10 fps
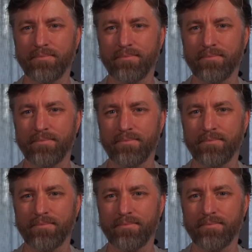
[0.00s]

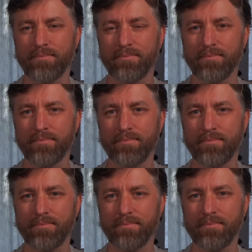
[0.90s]

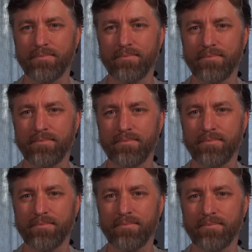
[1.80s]

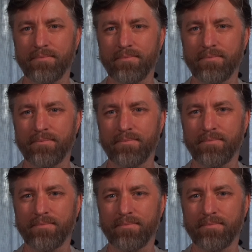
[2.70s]
This person isn't speaking.